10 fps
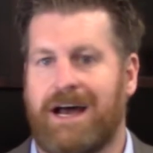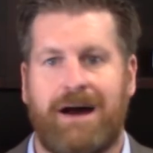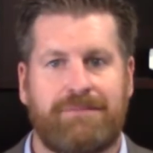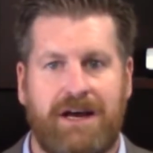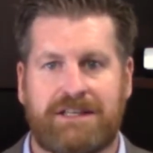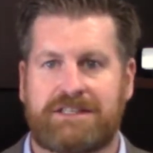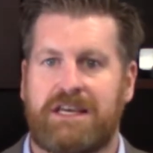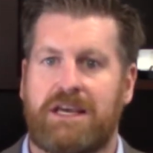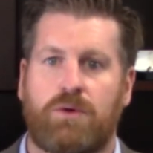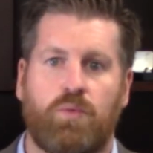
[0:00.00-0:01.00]
I'm not
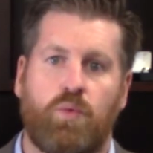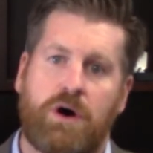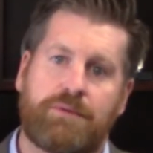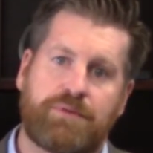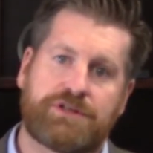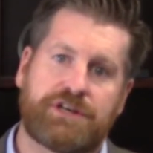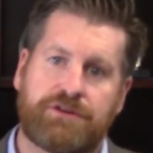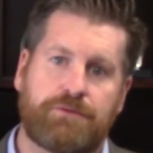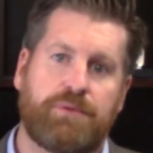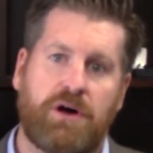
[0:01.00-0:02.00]
saying one
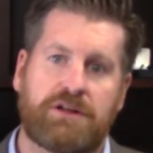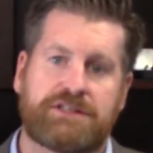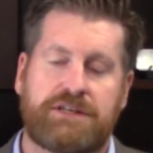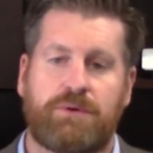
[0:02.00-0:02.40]
particular policy,